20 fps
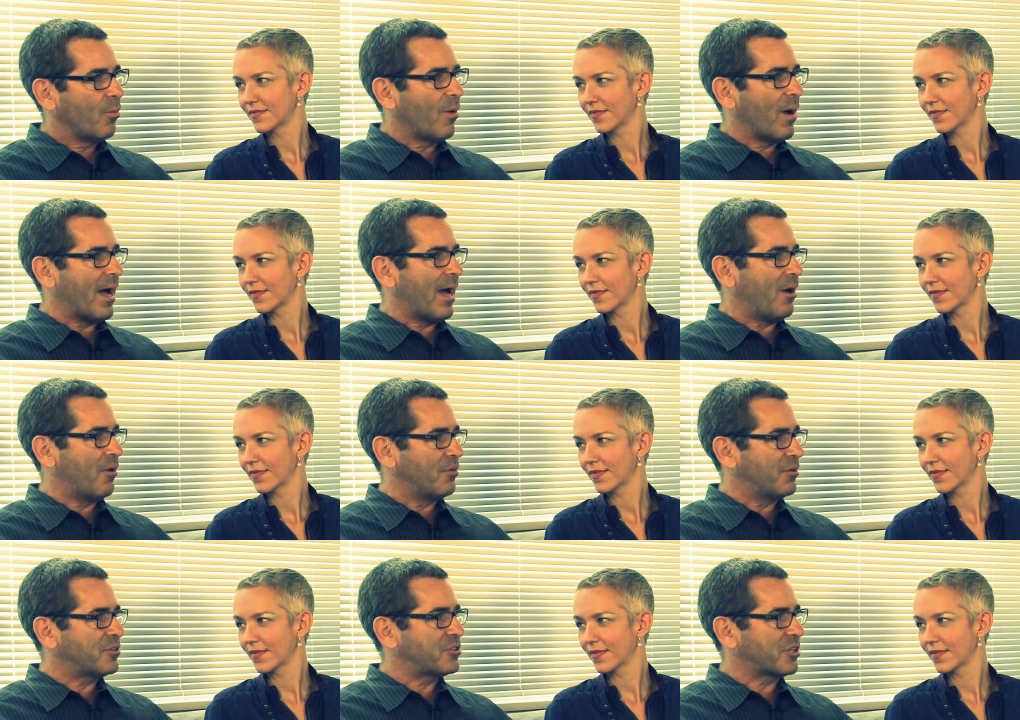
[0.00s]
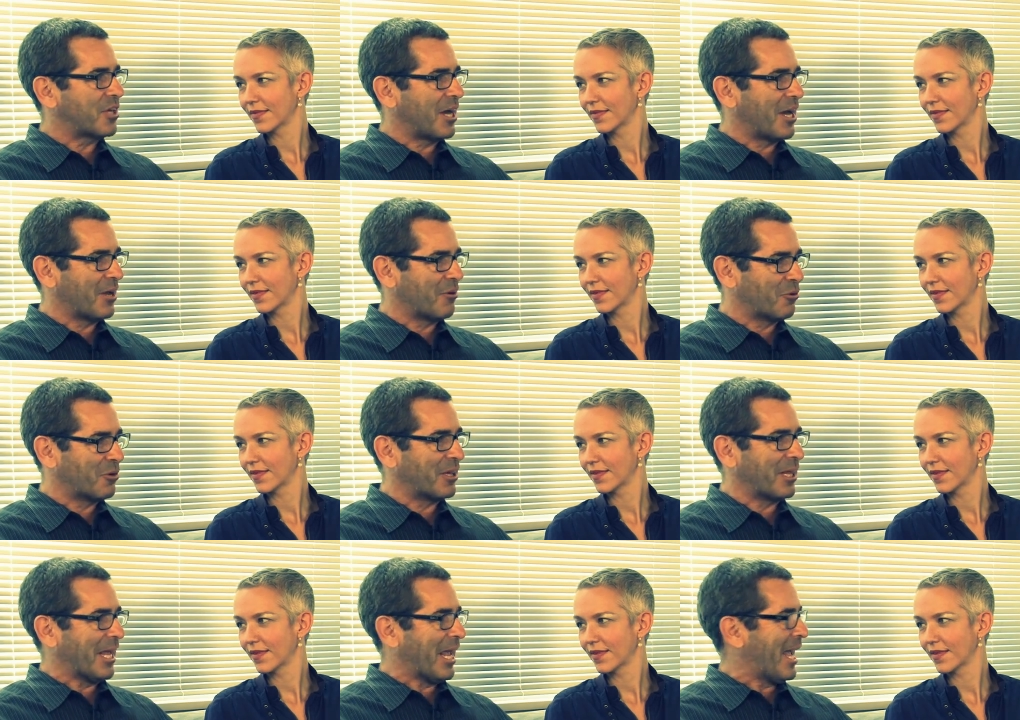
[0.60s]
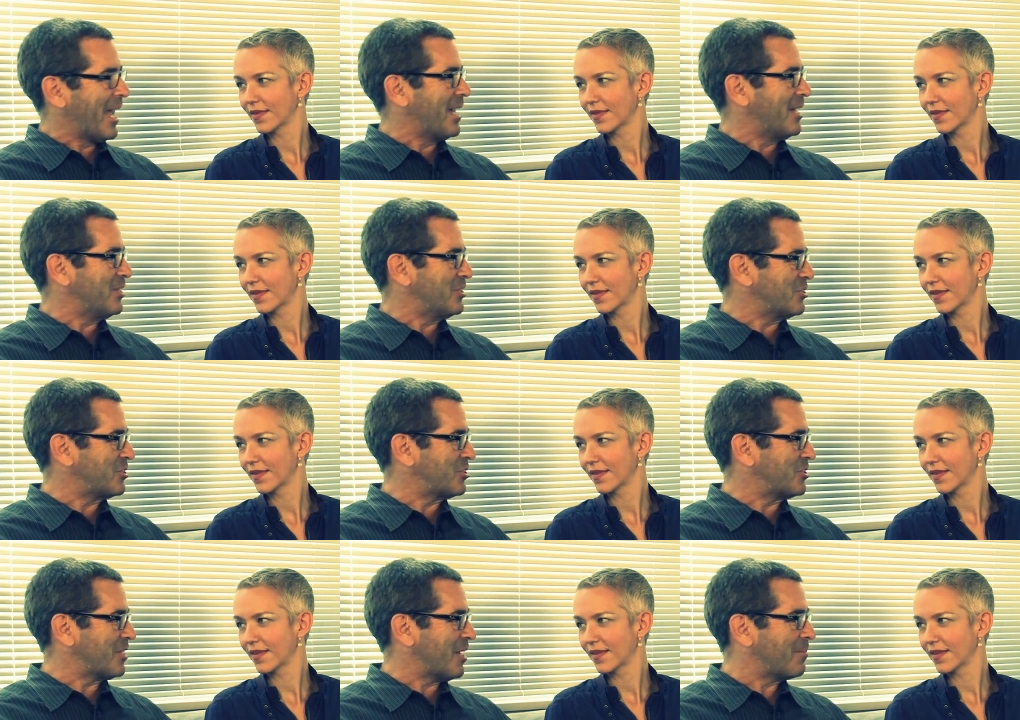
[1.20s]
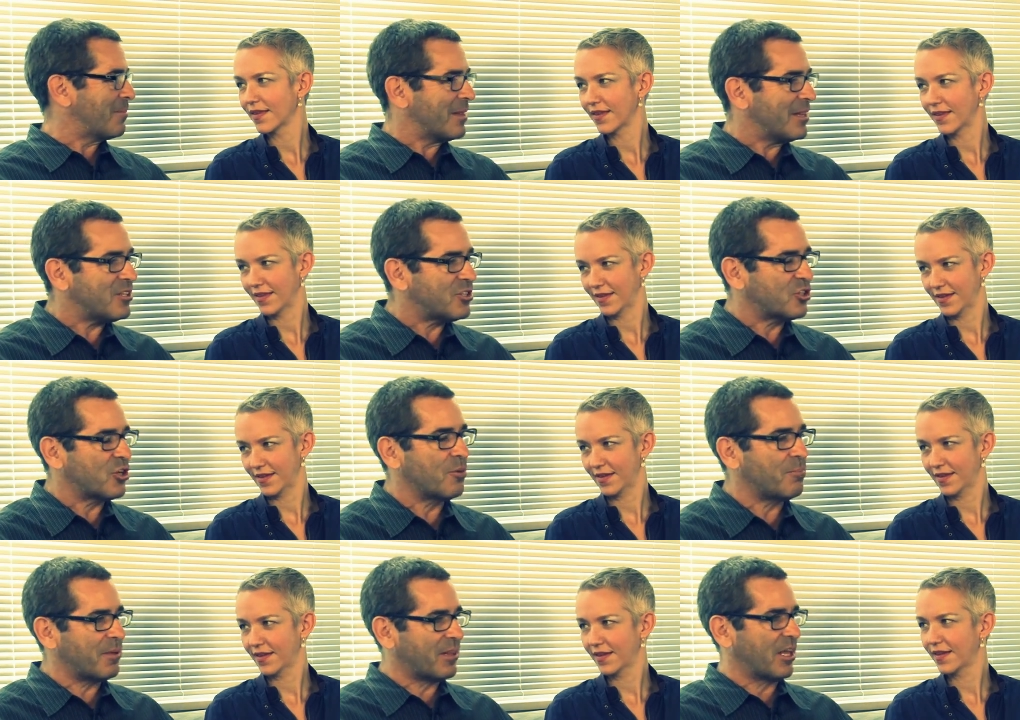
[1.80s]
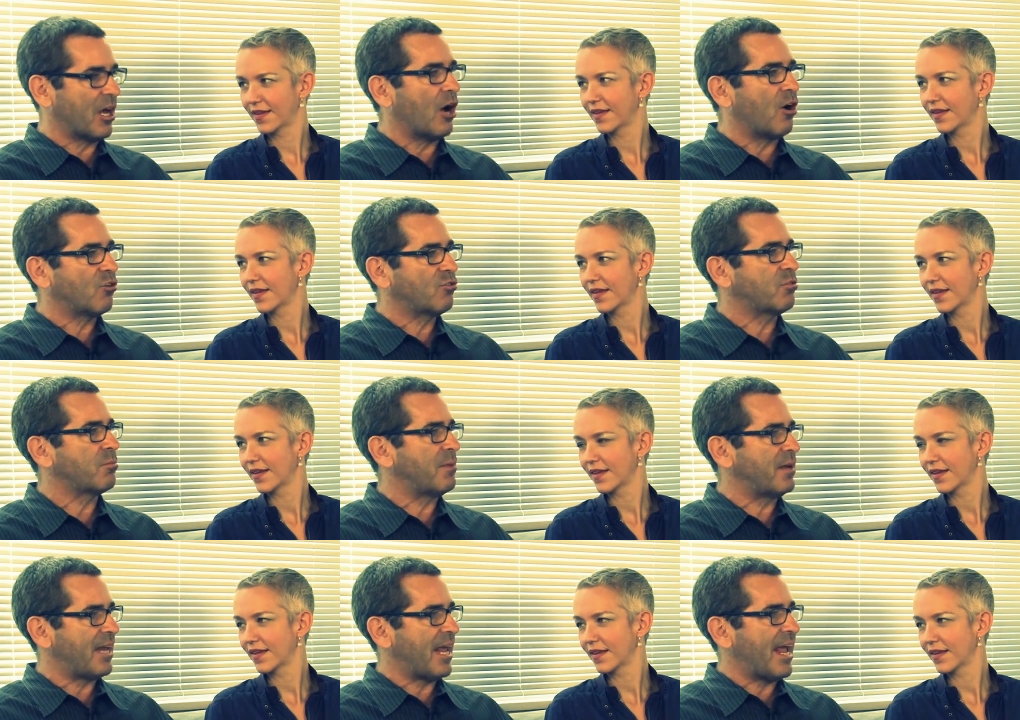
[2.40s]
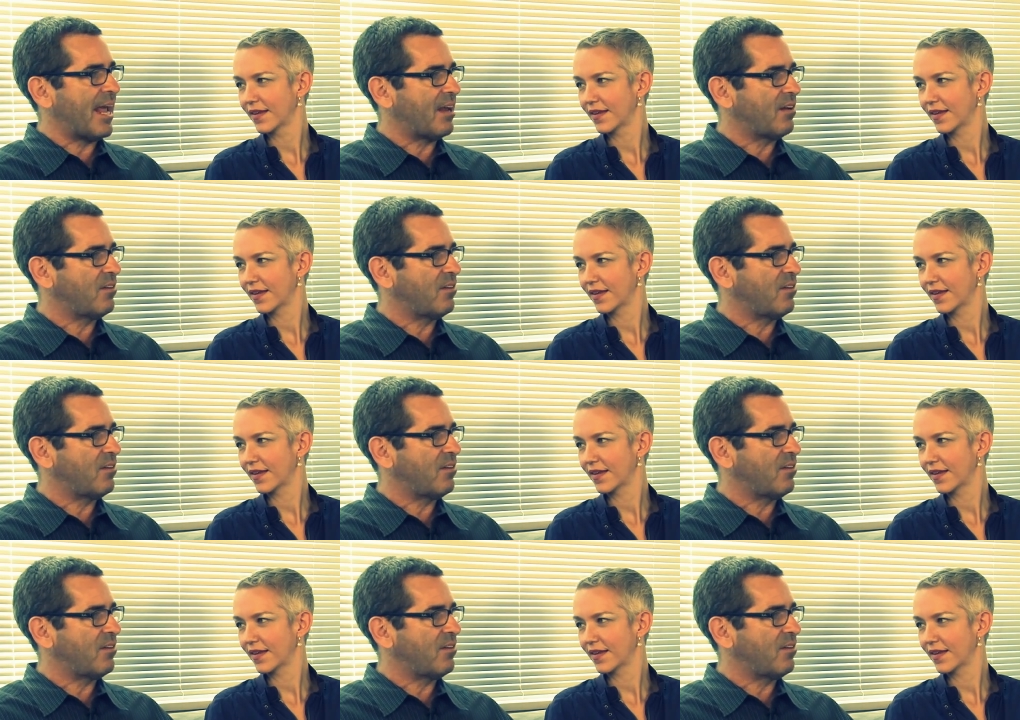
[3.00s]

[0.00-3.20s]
Speaker 1: wow, this guy really has... I mean, this could be the ultimate